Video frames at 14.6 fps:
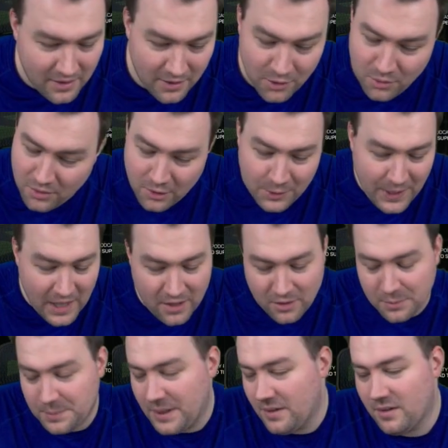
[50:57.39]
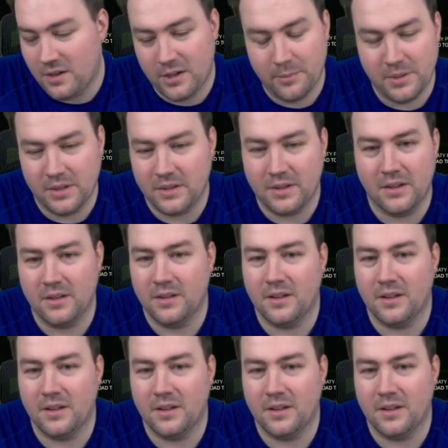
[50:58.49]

You cannot be a liability.